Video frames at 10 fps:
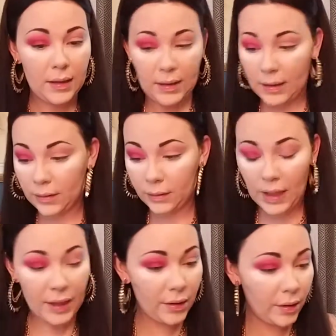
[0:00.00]
Now,
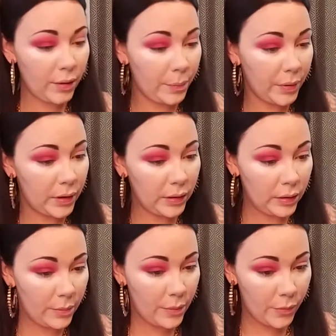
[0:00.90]
I could put a
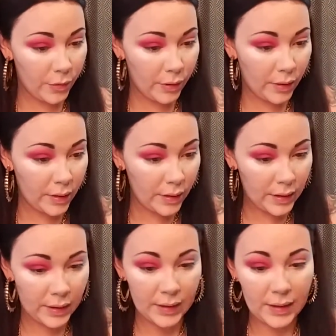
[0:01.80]
little bit more
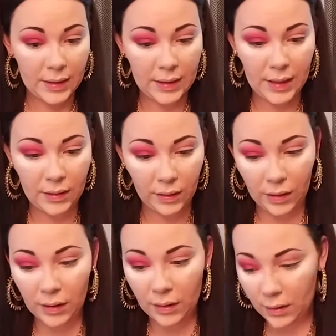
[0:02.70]

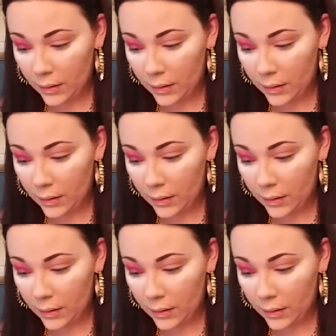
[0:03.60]
concealer.